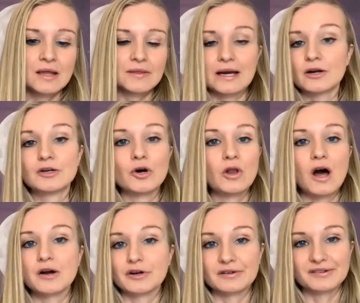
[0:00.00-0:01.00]
that are no
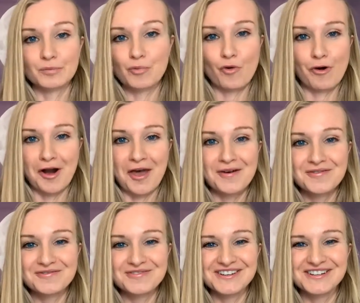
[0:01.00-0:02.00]
longer
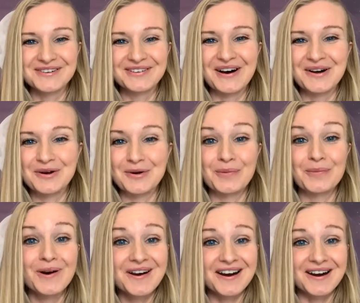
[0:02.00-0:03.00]
supportive or no longer
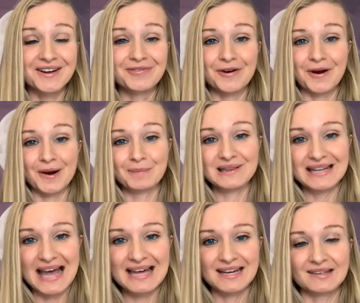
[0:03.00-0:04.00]
work for our
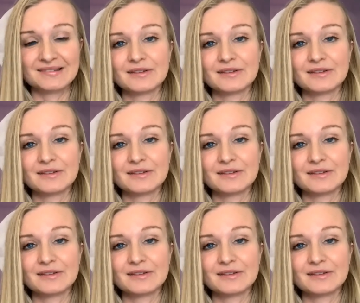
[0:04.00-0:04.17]
planet.